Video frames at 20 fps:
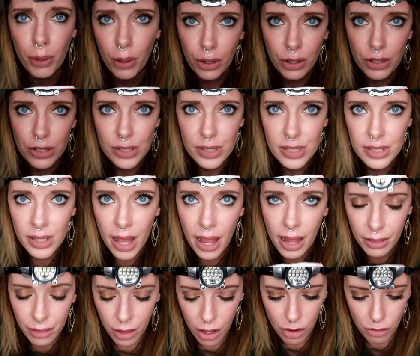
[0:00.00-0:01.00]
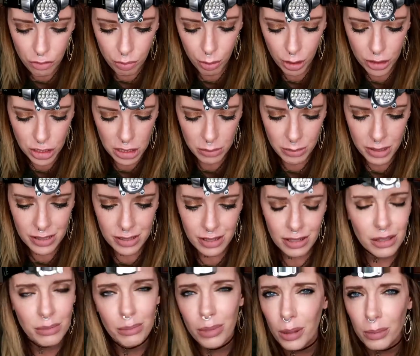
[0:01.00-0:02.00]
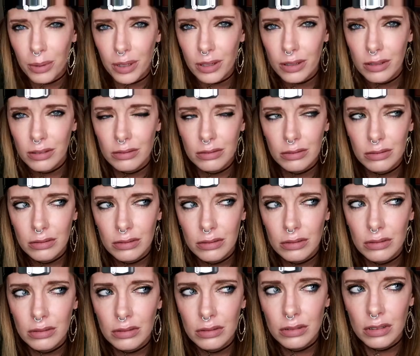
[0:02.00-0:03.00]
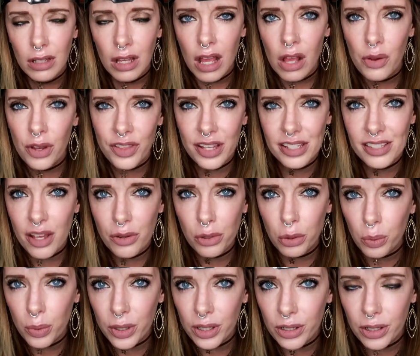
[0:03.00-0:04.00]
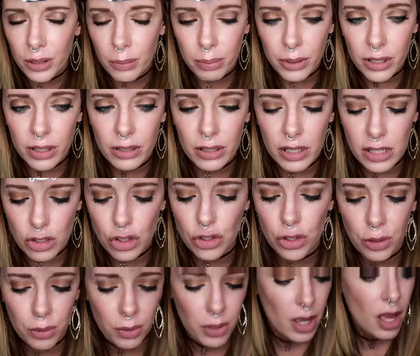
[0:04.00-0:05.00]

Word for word: purse, because I love brushing my teeth in public. Okay, that sounded weird, but it's true.